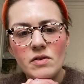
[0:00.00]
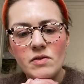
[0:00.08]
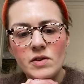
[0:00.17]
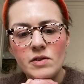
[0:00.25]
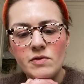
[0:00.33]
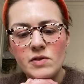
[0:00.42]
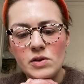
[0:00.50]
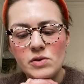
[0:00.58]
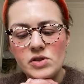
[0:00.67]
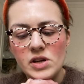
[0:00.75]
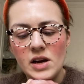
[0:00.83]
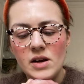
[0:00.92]
for the
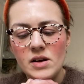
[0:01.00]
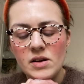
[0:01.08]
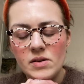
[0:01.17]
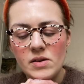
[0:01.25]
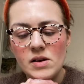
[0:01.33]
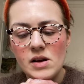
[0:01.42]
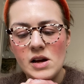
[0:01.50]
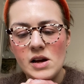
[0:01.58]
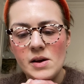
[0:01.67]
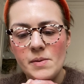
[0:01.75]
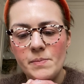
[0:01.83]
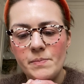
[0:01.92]
future.
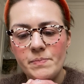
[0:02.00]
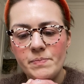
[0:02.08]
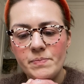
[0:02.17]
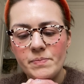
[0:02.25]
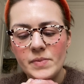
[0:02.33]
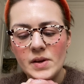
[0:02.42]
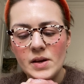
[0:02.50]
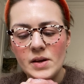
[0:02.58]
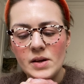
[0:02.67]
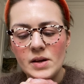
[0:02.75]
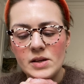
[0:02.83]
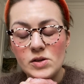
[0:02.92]

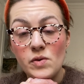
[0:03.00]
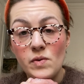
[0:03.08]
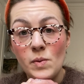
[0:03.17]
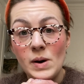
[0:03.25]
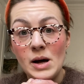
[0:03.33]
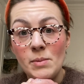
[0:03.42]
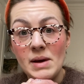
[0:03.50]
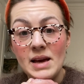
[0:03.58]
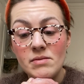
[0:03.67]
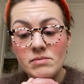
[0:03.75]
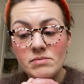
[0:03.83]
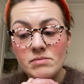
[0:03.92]
It's
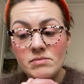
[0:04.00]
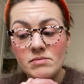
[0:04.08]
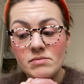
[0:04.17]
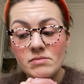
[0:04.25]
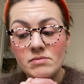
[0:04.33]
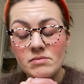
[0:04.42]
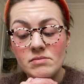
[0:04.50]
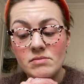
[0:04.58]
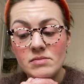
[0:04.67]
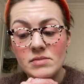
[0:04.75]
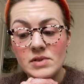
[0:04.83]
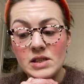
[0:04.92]
overwhelming.
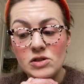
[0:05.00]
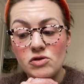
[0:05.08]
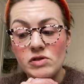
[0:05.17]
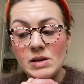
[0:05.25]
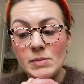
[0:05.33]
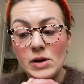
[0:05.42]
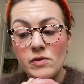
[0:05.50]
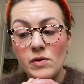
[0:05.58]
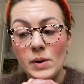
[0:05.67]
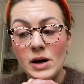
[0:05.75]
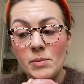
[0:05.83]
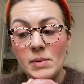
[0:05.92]
It's extremely
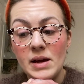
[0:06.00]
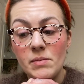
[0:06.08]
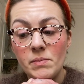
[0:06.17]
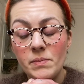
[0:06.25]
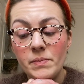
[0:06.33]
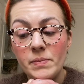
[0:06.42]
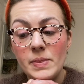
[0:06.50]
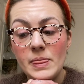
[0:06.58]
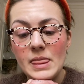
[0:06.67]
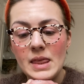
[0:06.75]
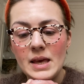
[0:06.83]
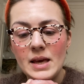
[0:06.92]
overwhelming.
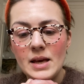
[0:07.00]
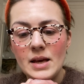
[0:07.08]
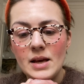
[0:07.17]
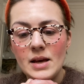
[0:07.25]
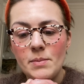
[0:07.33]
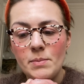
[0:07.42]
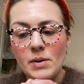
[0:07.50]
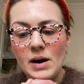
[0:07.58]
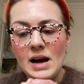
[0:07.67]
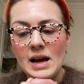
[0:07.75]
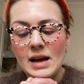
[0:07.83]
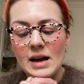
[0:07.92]
But
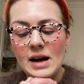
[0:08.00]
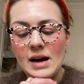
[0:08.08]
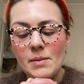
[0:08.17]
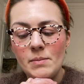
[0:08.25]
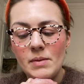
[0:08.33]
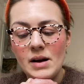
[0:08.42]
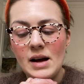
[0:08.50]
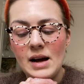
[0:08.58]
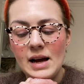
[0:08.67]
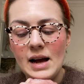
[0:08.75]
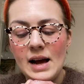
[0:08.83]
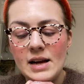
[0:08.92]

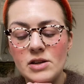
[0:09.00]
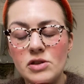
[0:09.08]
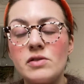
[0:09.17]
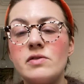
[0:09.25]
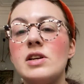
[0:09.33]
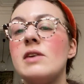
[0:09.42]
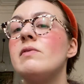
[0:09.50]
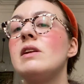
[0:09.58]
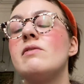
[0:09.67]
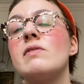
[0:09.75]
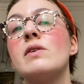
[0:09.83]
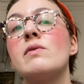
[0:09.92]
I do generally
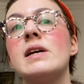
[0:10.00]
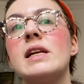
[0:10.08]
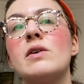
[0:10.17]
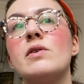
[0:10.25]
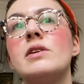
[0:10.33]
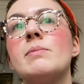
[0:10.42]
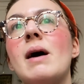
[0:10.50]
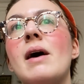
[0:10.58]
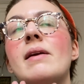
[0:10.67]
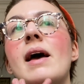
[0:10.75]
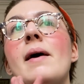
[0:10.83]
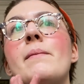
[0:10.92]
feel really good
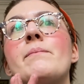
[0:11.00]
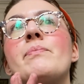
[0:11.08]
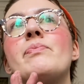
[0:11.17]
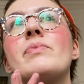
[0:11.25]
about it.